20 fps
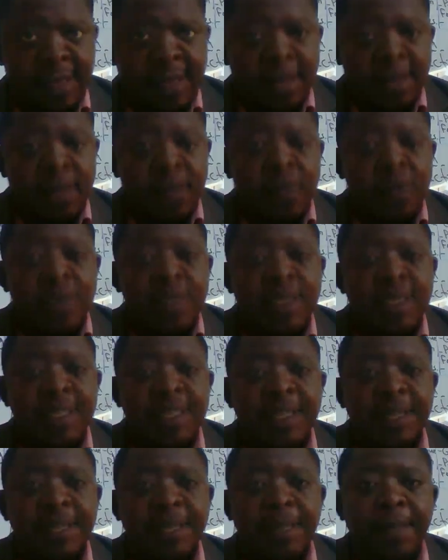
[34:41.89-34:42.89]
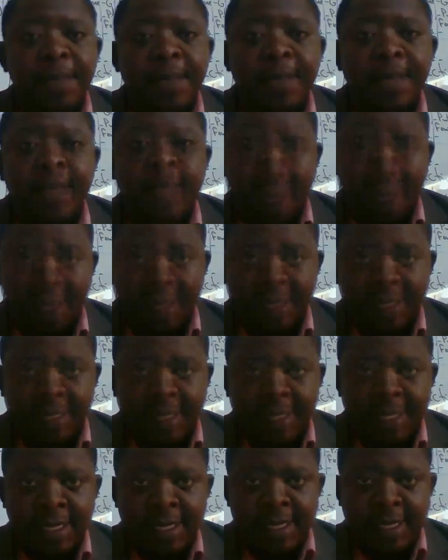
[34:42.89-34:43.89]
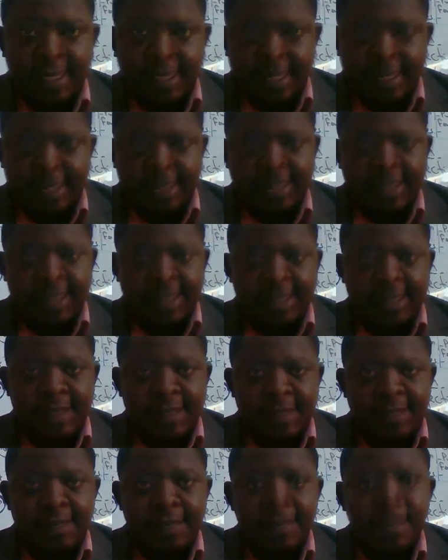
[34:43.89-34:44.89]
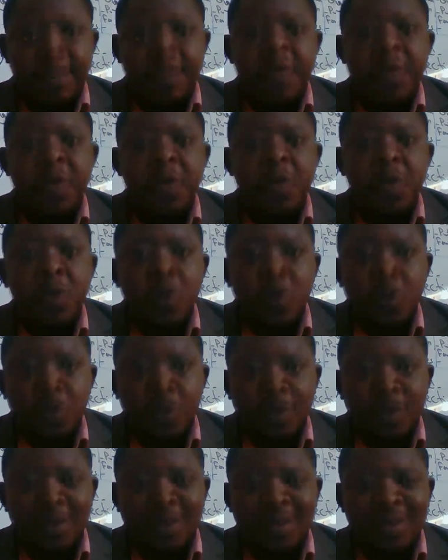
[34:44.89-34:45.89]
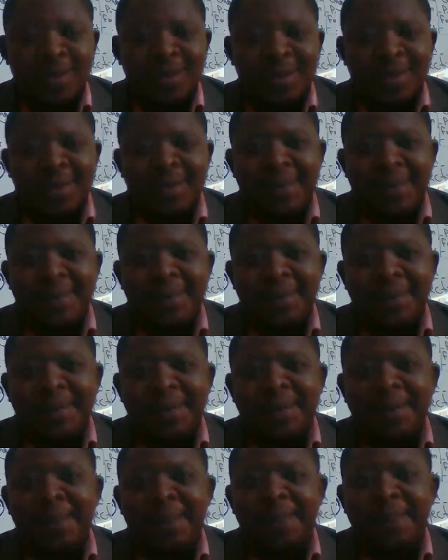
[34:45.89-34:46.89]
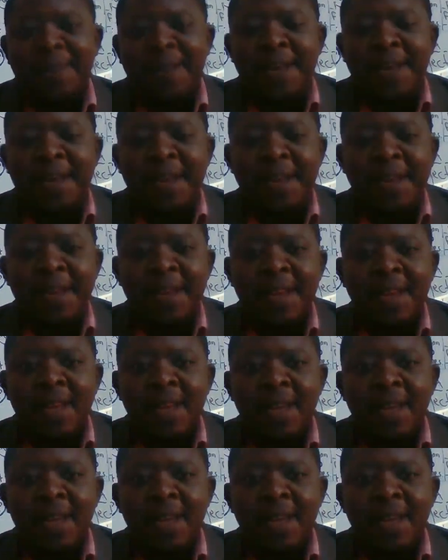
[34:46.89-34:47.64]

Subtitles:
The word impaired is being used to define